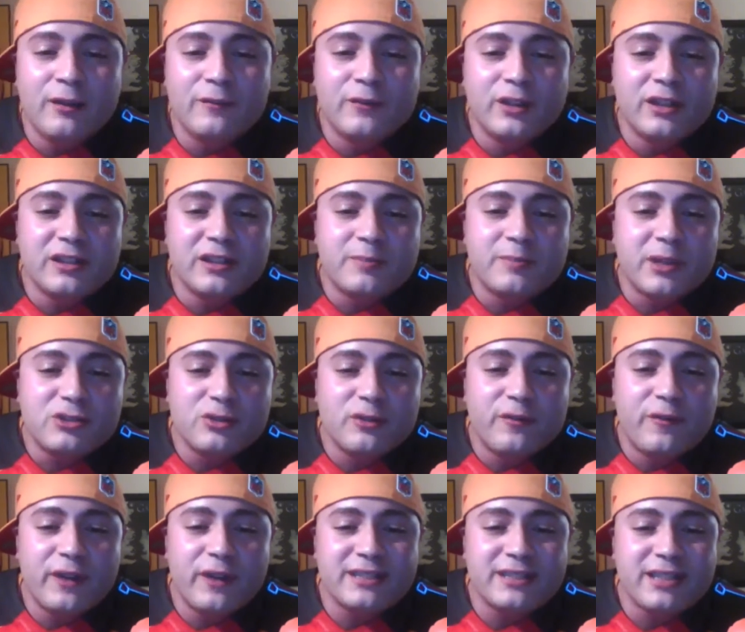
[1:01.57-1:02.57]
the special
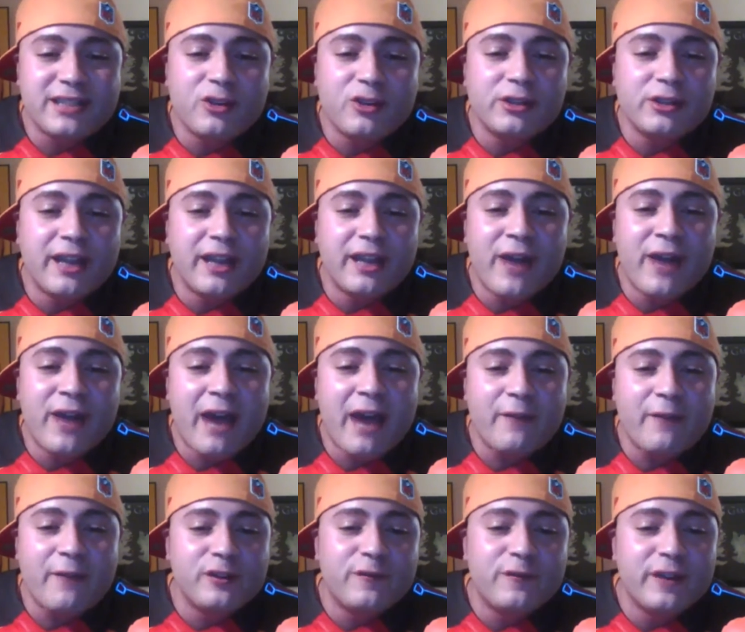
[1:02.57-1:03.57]
effects how you only have half of
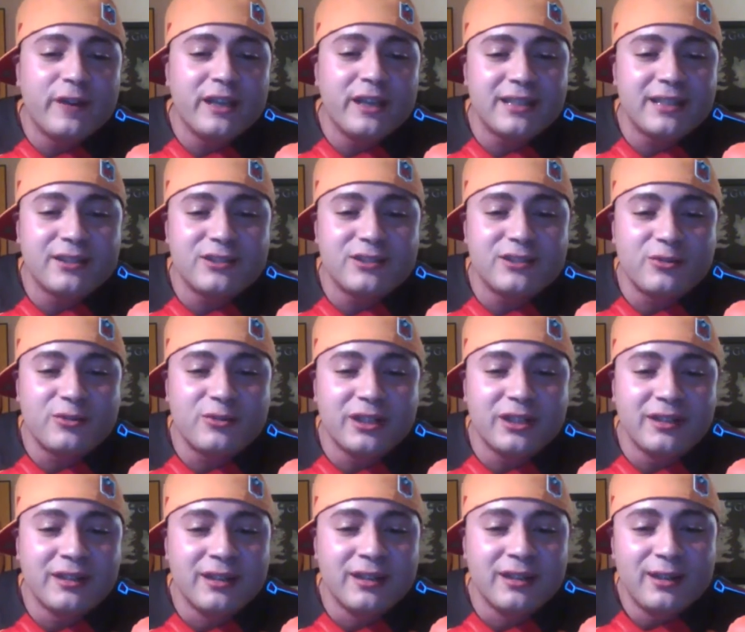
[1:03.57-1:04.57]
your face on the screen
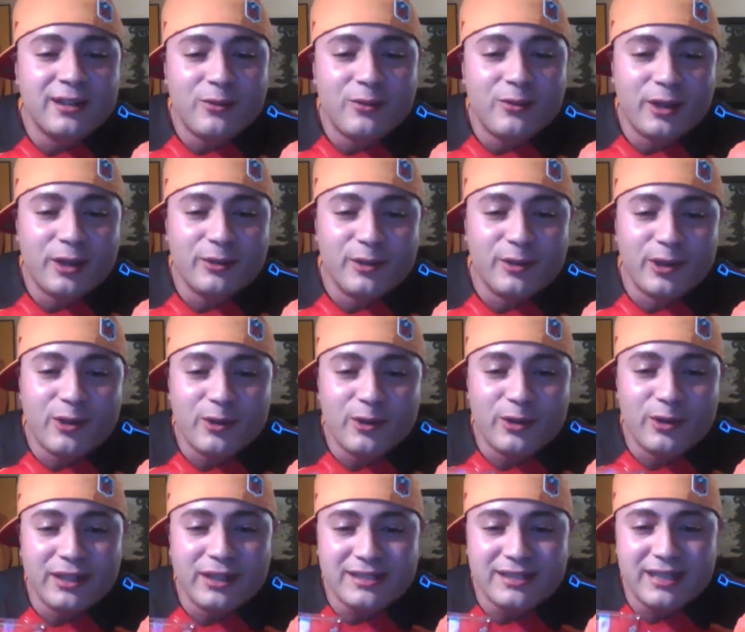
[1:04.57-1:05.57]
while you record.
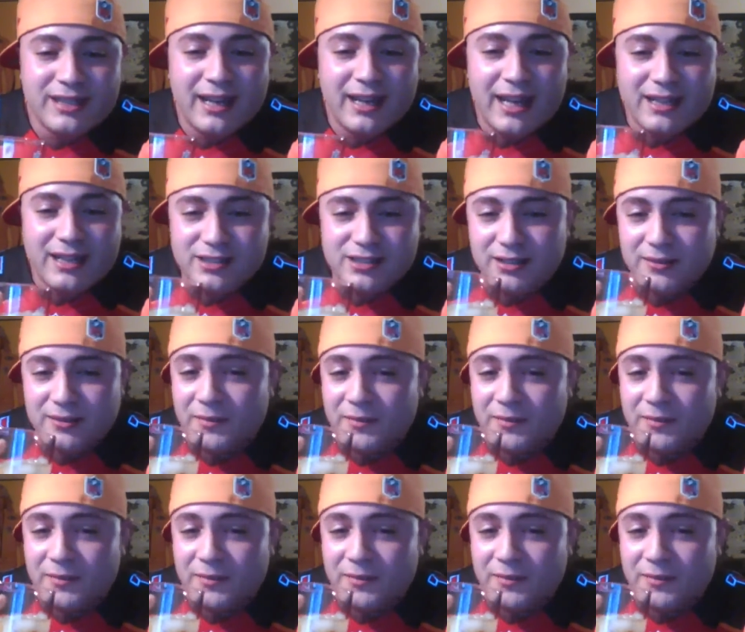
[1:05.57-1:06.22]
That's that hot shit.